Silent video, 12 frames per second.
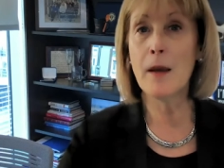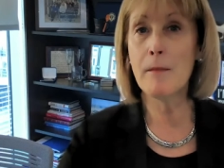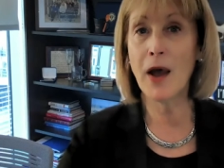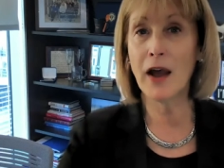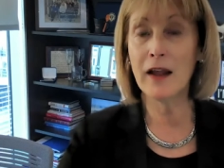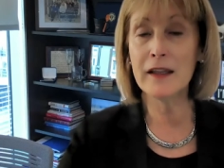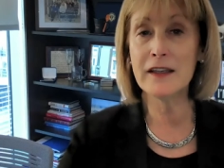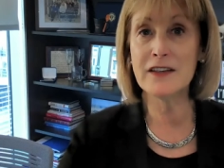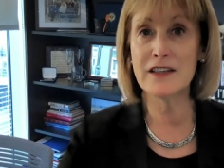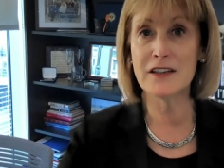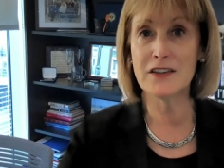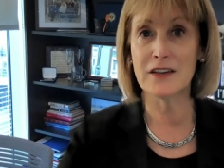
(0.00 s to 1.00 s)

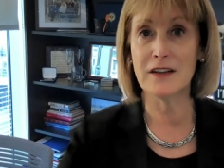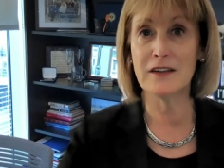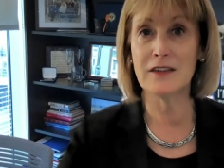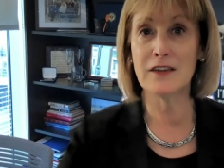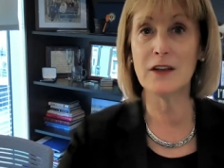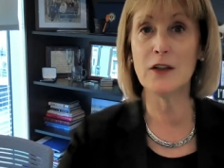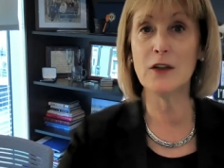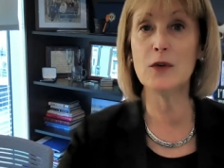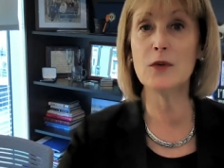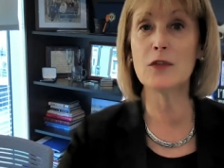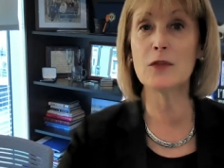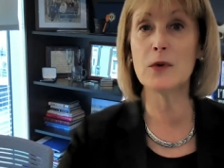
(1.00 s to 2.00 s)
Politicians
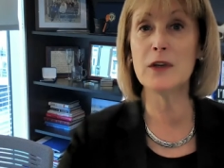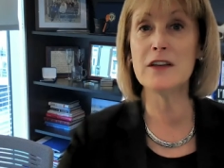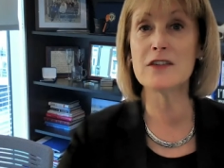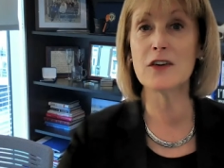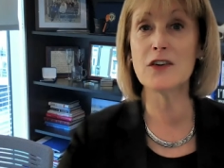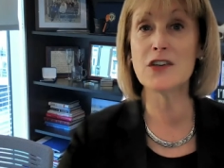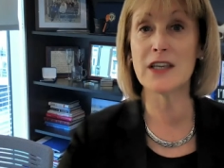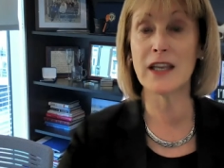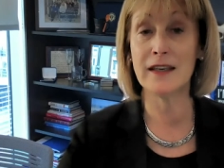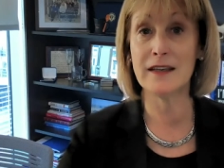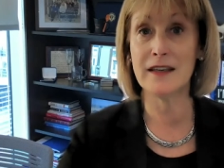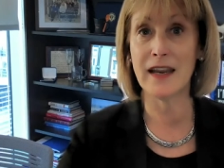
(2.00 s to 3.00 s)
use research
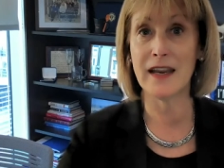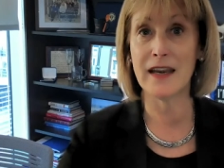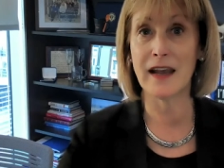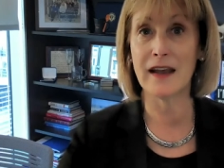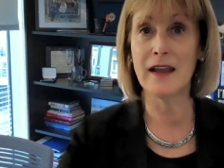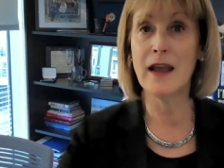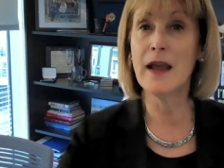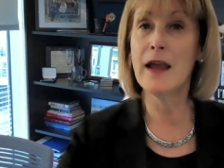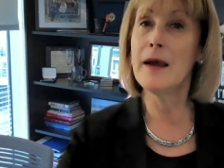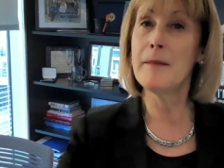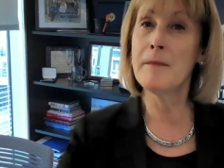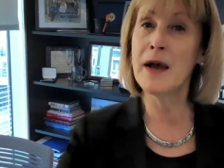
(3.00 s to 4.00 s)
and data,
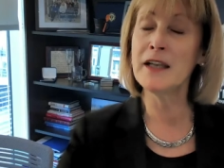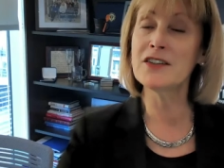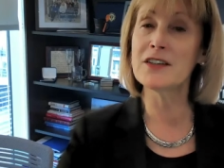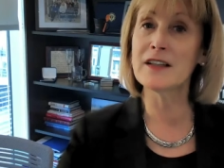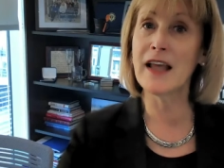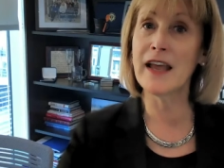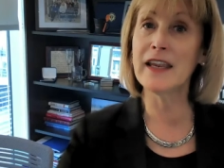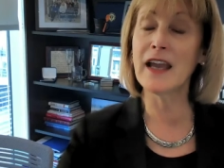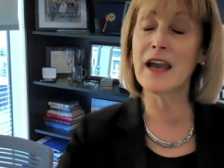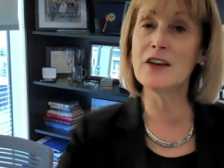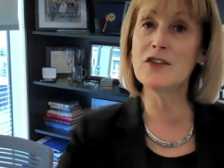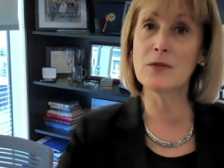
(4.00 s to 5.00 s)
much like
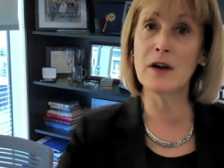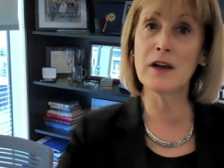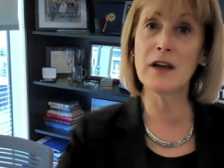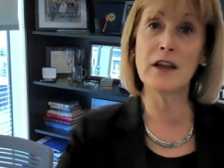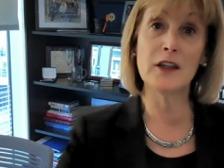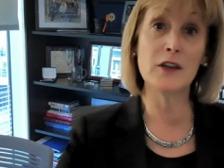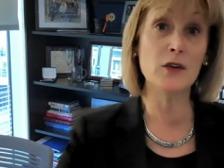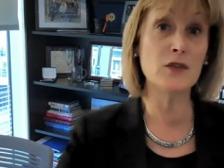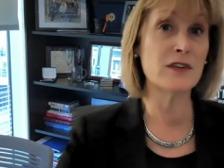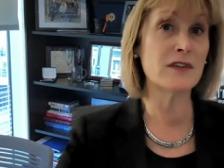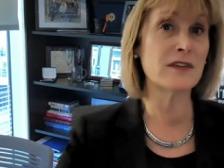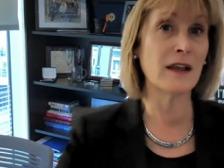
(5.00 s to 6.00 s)
a drunk
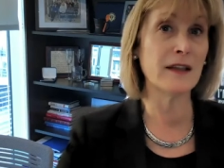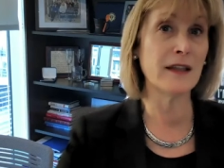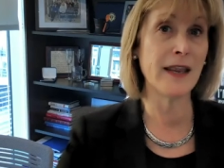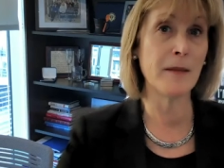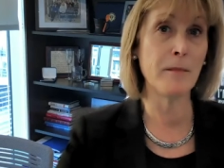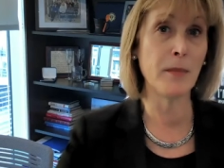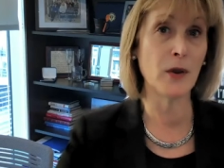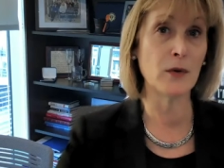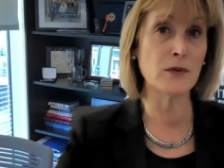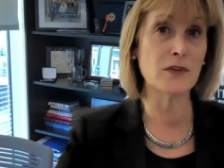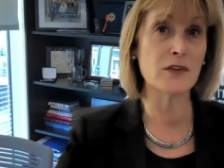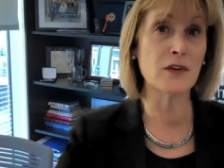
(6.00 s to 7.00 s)
uses a
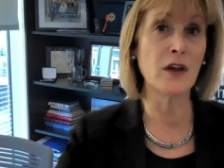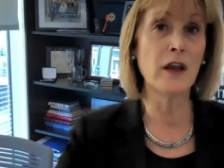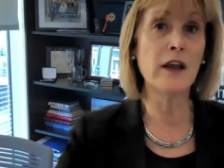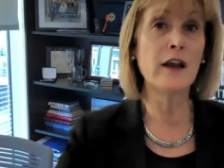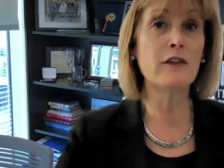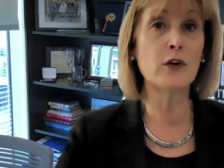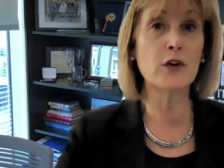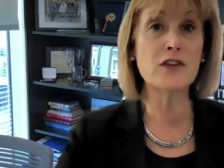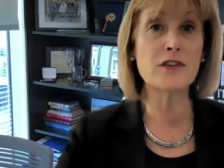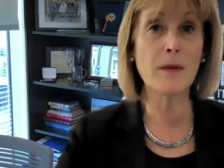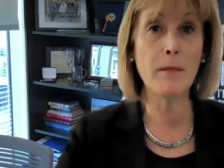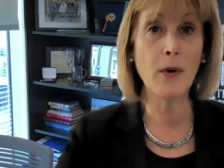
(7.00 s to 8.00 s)
lamppost, for
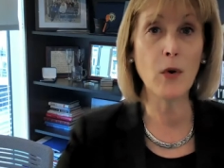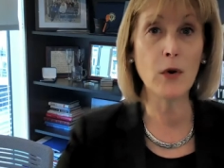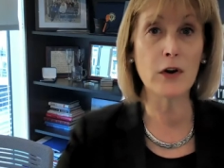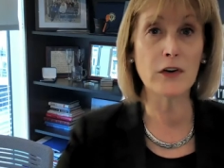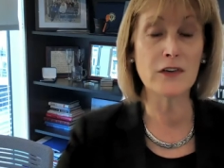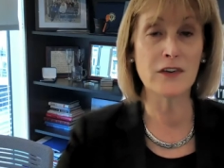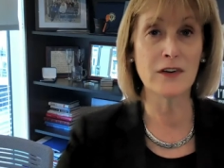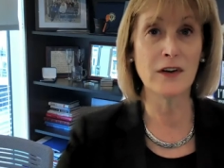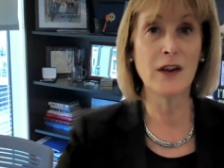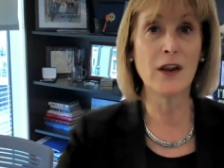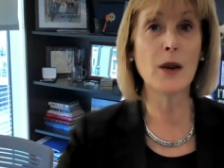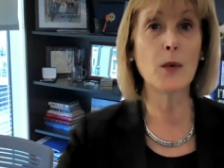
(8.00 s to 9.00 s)
support
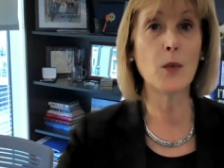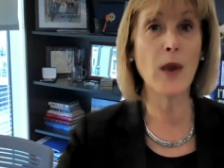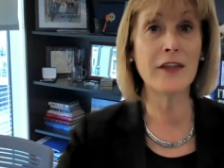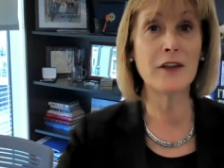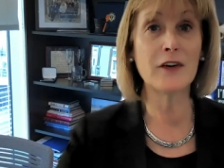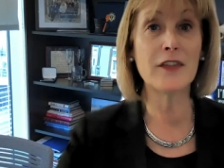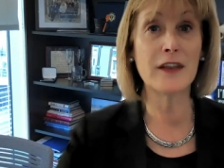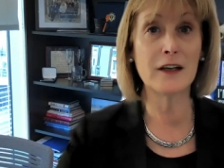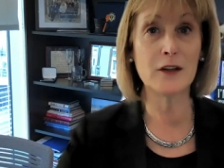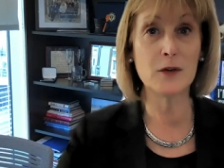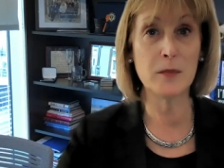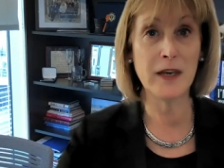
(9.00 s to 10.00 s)
rather than
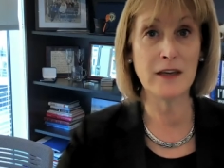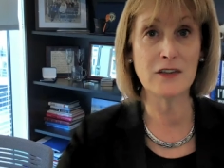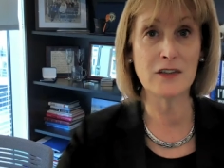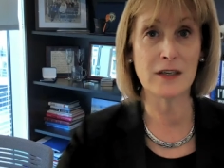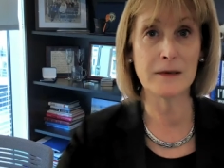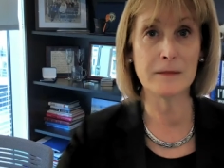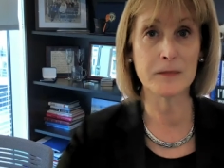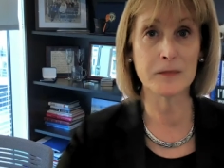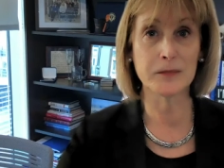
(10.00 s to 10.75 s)
illumination.